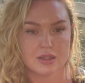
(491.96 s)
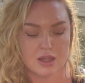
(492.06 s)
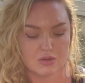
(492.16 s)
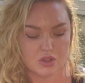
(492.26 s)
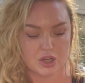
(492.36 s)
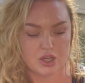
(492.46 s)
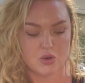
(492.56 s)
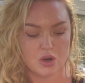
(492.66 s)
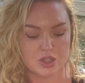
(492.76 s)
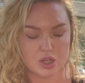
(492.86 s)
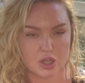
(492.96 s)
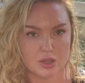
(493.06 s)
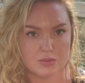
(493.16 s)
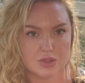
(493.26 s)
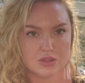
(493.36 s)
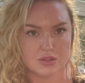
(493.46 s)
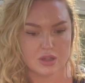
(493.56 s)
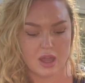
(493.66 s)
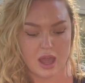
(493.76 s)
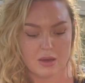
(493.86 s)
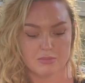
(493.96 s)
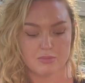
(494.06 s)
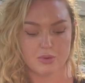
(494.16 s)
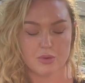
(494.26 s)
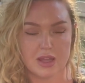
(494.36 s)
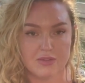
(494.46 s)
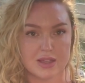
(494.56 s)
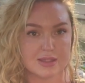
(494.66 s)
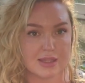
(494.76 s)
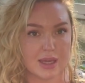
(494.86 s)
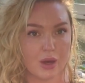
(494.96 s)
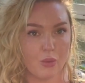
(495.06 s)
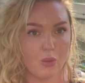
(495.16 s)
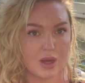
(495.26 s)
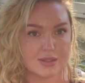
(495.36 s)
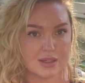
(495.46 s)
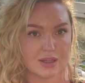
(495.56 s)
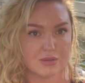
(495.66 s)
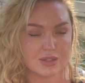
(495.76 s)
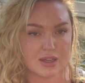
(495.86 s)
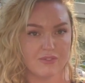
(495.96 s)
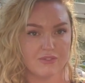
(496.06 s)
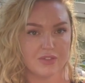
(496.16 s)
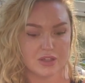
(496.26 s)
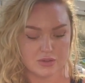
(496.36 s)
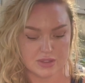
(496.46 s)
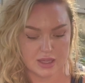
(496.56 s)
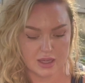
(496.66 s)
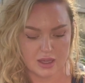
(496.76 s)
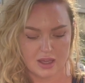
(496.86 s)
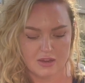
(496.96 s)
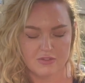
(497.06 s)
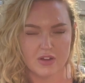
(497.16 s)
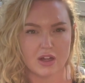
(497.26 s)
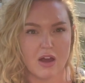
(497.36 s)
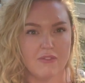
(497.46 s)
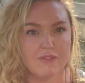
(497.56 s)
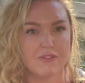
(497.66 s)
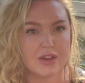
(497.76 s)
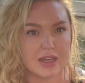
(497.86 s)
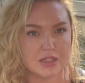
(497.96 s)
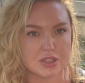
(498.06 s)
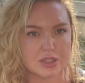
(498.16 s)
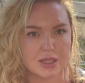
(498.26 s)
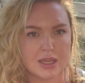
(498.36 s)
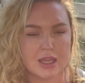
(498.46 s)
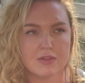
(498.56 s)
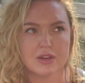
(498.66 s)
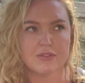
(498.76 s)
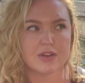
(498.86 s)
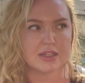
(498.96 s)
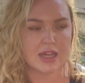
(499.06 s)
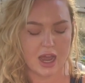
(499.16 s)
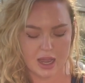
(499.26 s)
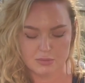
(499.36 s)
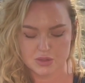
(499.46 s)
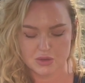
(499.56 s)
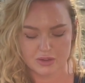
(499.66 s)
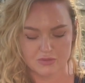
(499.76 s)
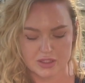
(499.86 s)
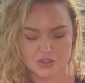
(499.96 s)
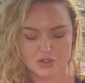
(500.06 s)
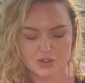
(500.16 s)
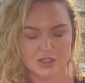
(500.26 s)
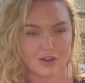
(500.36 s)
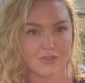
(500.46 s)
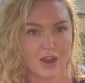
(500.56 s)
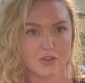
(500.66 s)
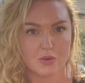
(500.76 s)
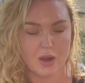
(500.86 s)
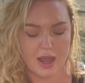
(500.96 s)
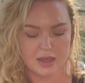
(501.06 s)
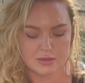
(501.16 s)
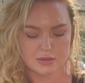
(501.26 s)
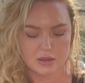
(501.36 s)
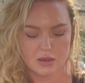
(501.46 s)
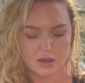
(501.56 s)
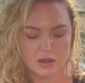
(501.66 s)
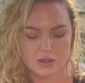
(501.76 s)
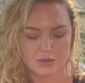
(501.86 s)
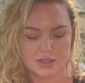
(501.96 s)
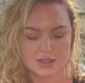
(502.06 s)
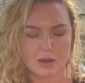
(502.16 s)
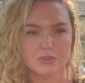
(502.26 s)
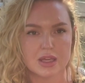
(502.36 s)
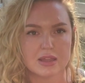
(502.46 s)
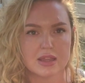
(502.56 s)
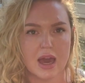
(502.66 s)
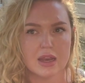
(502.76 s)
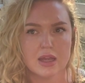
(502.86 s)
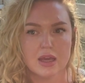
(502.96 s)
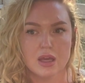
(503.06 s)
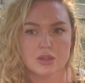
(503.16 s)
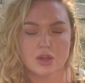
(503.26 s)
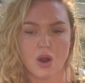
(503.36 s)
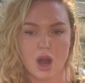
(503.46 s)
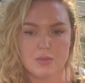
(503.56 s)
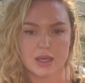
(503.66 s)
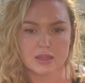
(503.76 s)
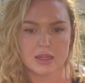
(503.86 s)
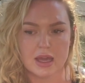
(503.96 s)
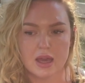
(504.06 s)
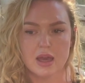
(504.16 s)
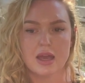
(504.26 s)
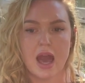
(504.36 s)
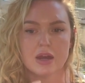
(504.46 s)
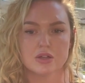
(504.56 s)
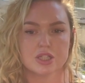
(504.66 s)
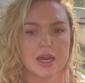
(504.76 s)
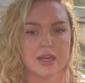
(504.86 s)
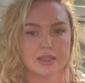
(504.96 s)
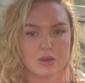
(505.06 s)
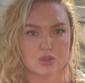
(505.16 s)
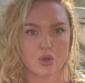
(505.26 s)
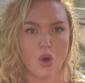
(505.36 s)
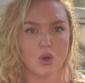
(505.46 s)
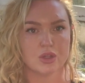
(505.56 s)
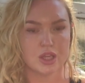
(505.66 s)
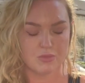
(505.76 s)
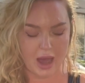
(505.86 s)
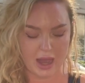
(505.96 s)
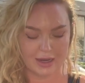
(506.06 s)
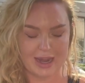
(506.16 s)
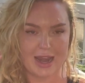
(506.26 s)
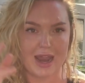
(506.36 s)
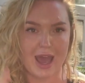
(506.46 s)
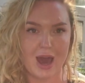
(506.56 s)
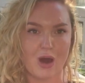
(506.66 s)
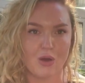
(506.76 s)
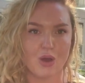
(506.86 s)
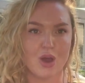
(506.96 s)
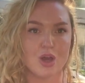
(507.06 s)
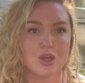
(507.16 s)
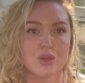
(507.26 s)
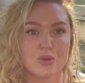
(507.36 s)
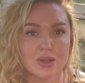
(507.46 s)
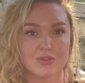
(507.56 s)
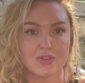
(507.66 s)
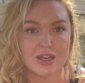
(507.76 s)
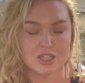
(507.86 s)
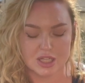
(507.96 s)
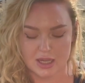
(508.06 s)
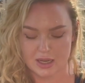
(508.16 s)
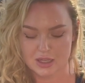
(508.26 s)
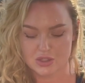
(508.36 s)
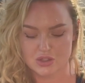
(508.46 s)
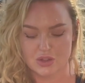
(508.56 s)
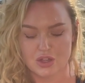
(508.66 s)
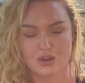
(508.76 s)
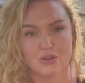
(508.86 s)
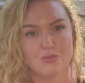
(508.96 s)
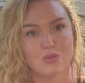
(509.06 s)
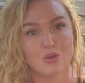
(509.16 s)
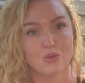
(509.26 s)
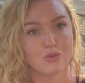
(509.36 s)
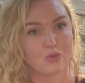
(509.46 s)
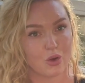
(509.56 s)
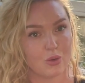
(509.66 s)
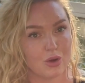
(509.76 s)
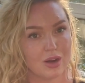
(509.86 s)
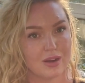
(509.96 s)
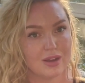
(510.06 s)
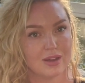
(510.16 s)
It was on your terms. And previously it wasn't. It was confusing, felt unfinished, even if at times you convinced yourself otherwise. There was something that karmically, energetically was holding you back. Now you can finish it so that you can move forward